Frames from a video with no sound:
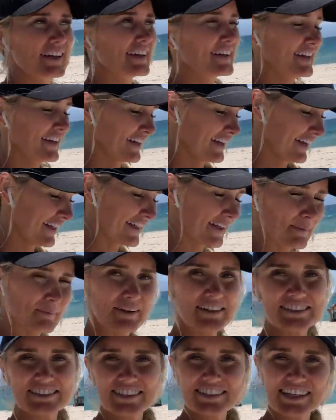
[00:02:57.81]
I think I'm
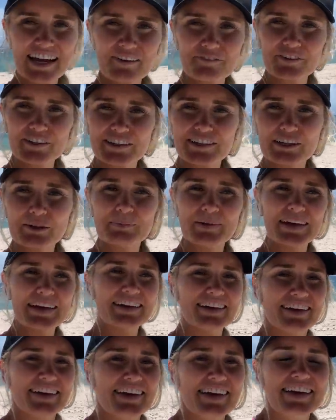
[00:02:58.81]
gonna sit down for a little
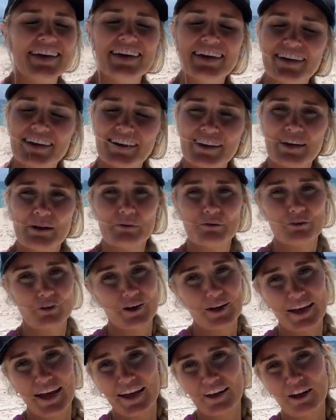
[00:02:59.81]
bit before I
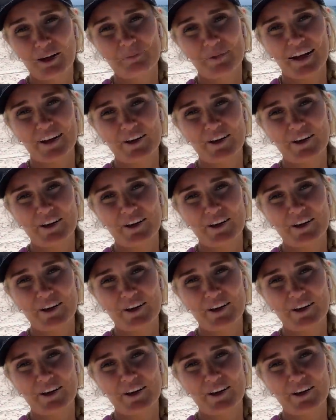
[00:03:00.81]
head on back